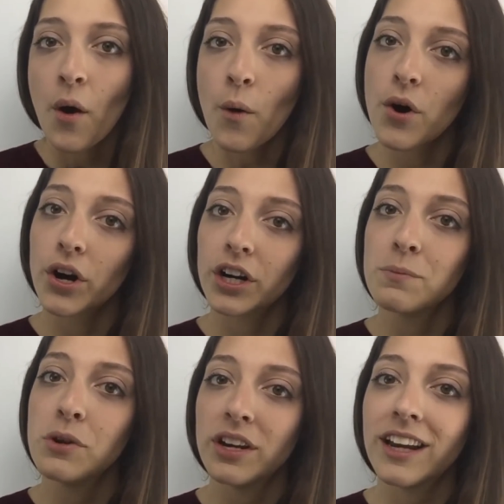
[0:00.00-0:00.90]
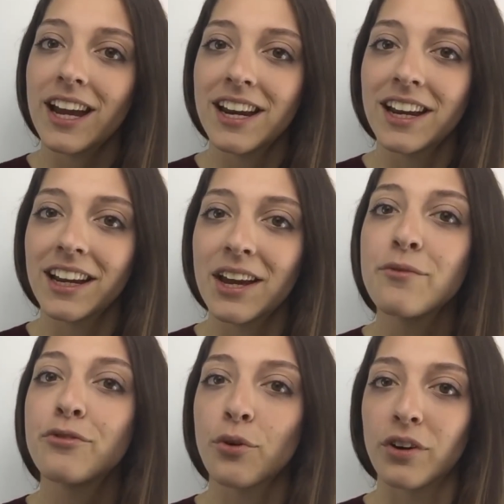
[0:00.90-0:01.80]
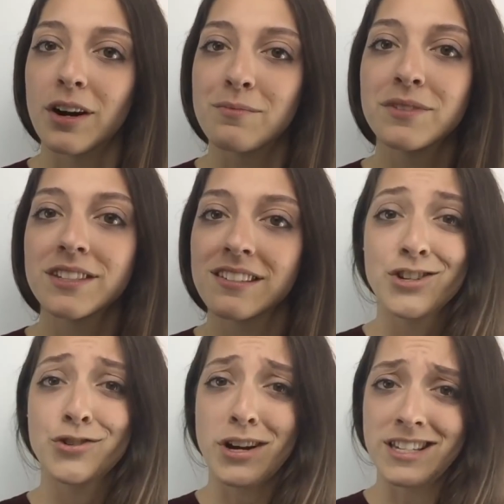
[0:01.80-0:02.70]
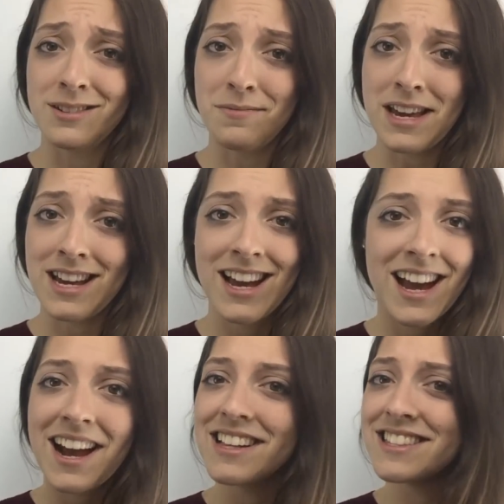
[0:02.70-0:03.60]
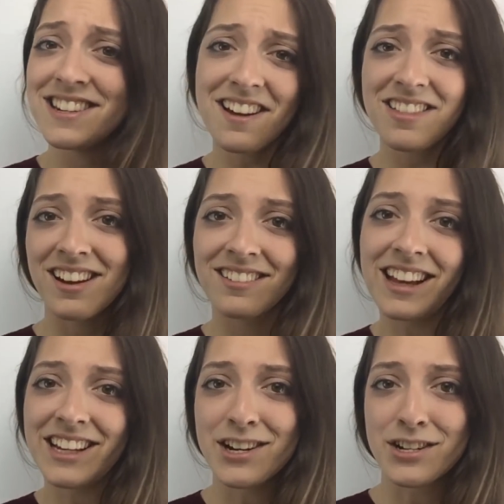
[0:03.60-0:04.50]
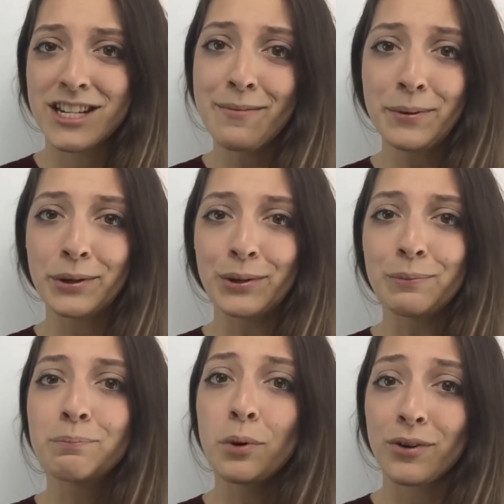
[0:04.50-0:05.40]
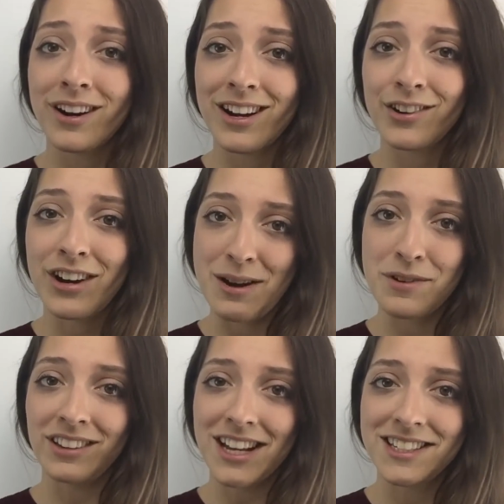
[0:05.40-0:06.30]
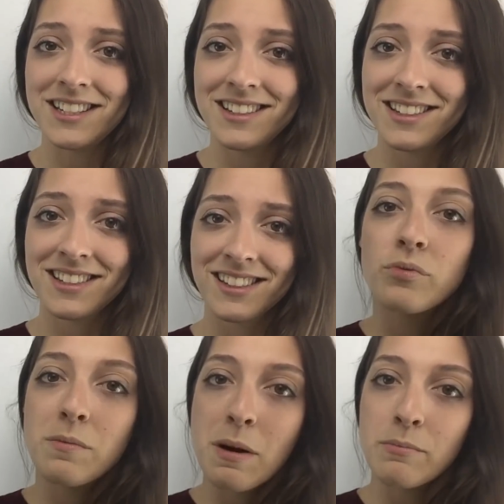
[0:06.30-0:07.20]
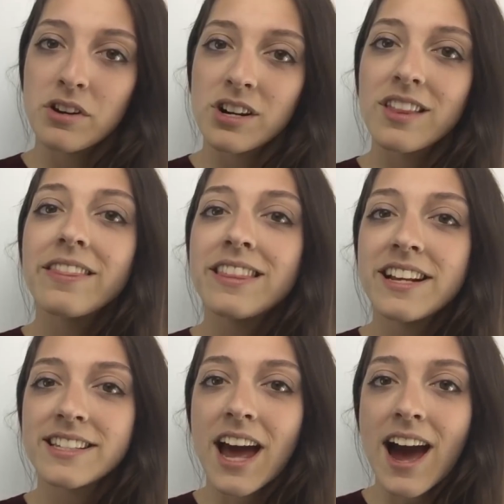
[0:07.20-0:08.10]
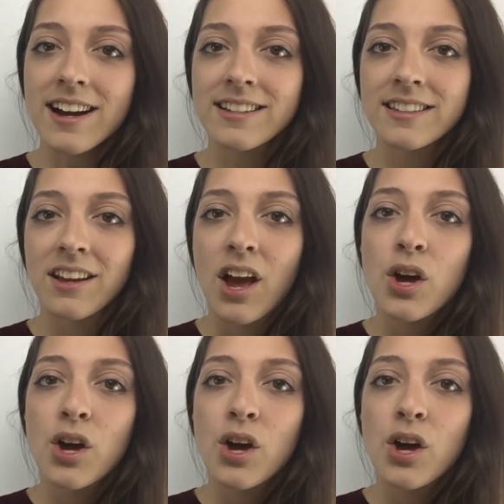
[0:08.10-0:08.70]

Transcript: or communicating in forums. Trust me, it's nothing like your typical boring grammar lessons. Remember that these hacks